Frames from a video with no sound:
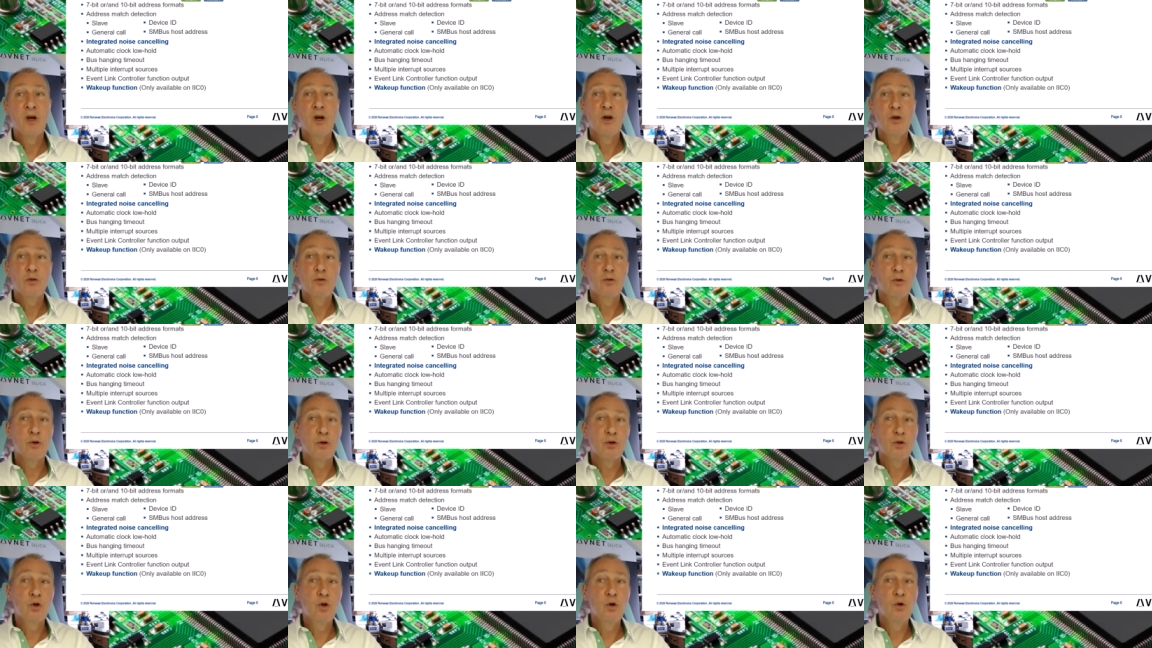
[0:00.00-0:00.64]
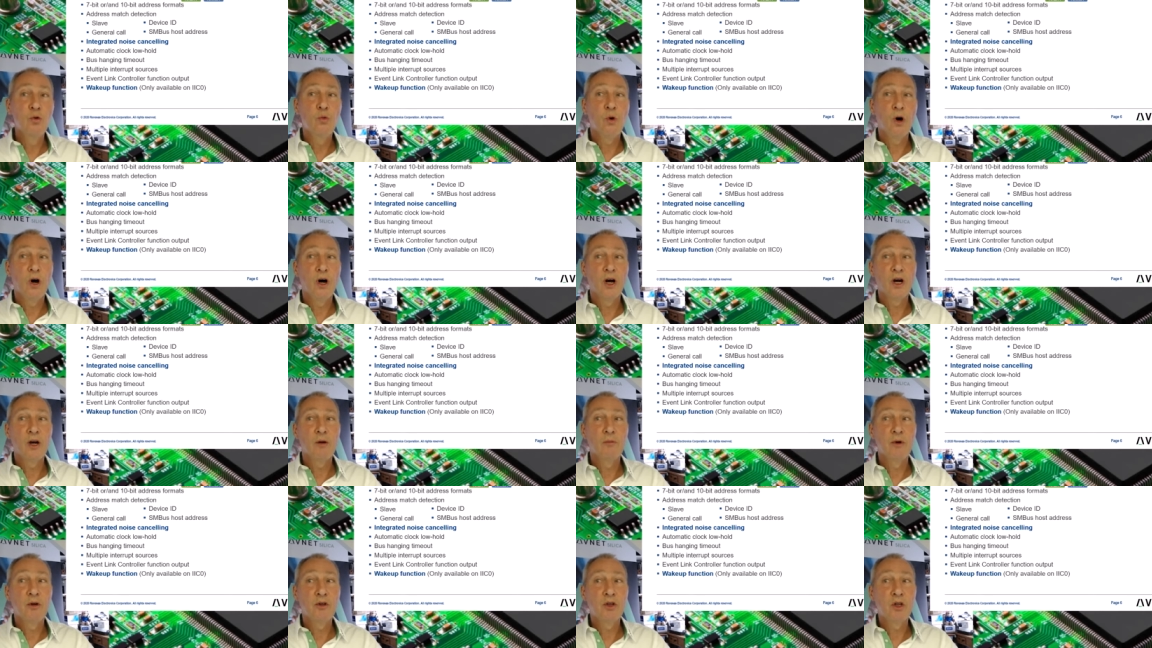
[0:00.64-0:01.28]
through a two-wire
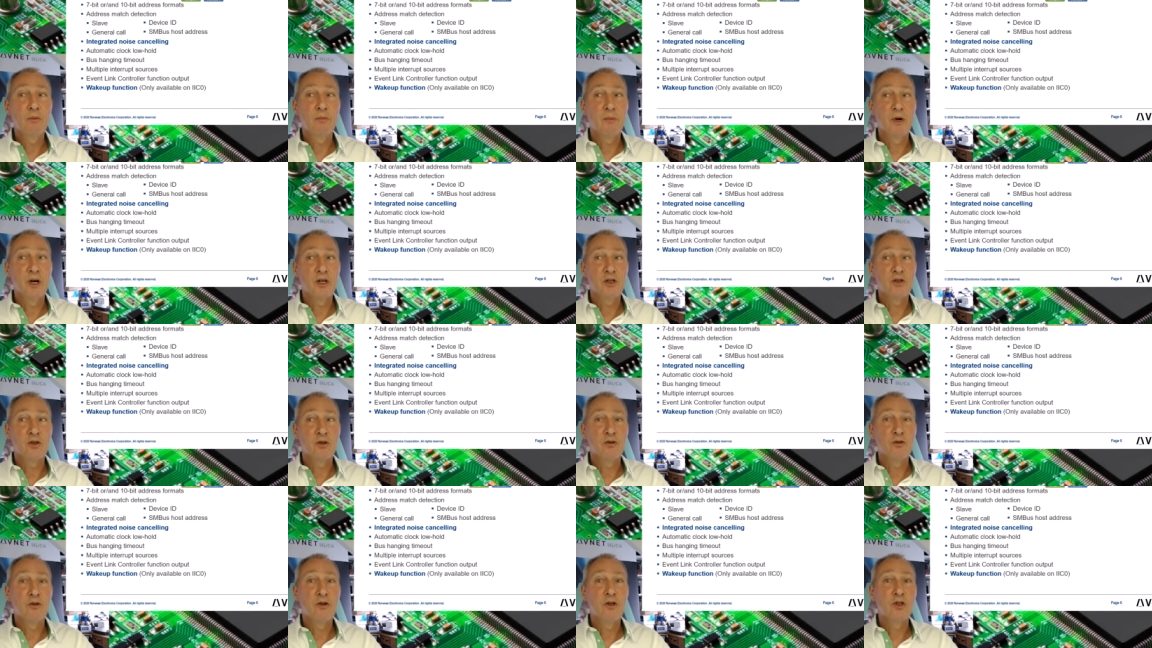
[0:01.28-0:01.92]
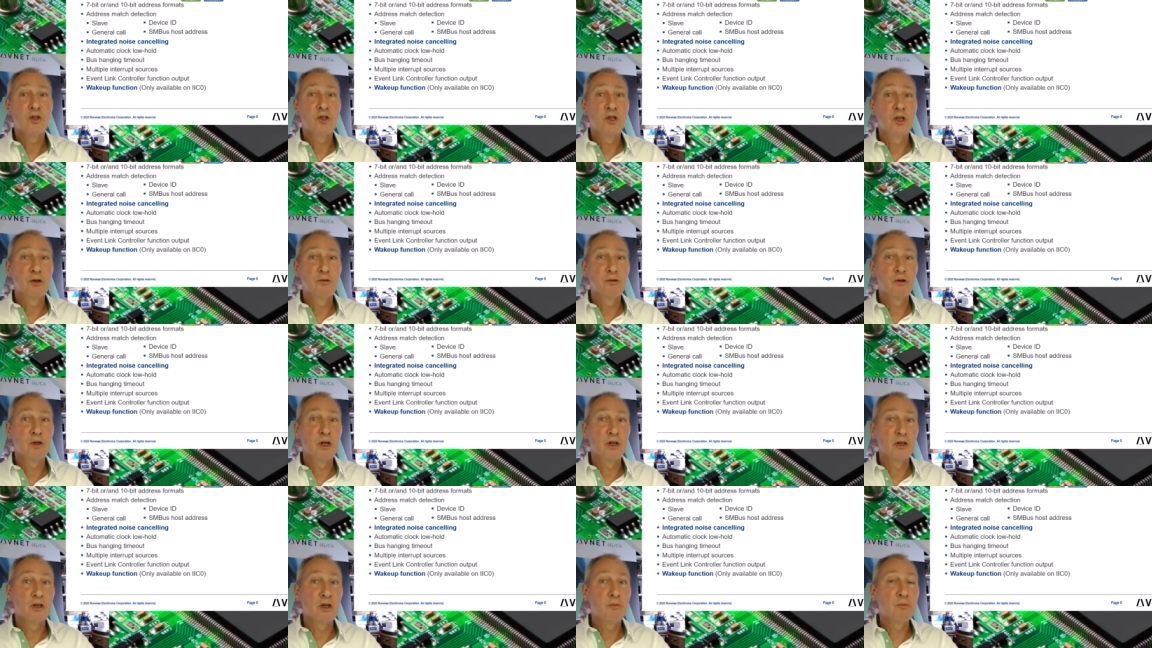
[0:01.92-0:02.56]
multi-master
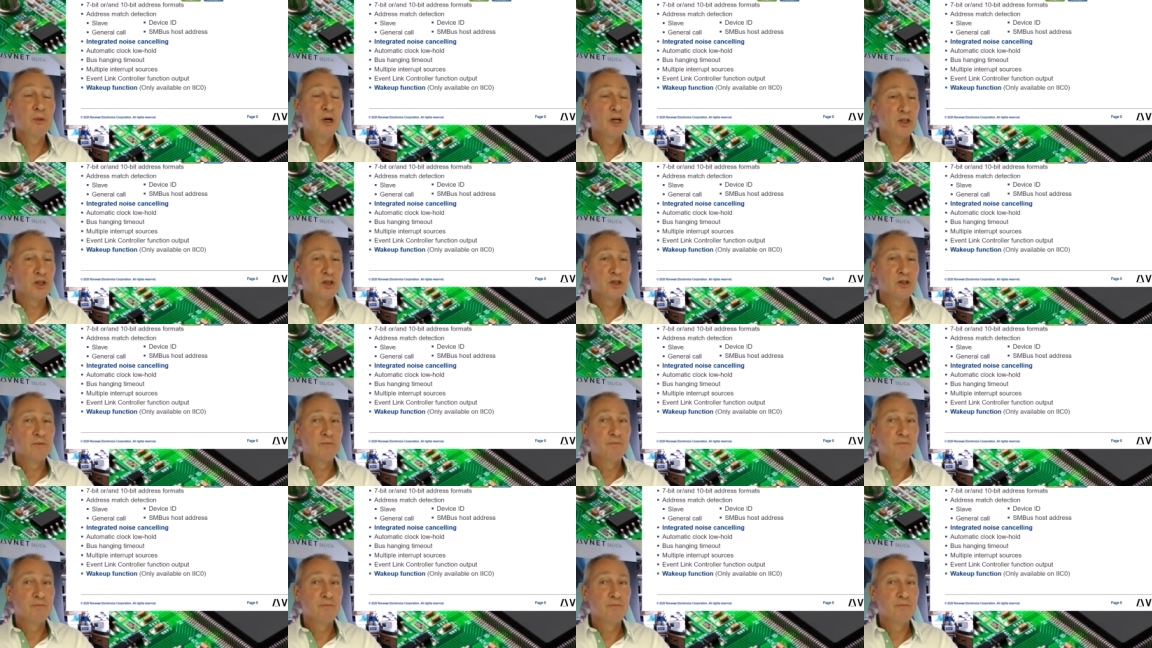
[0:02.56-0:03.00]
serial-ended bus.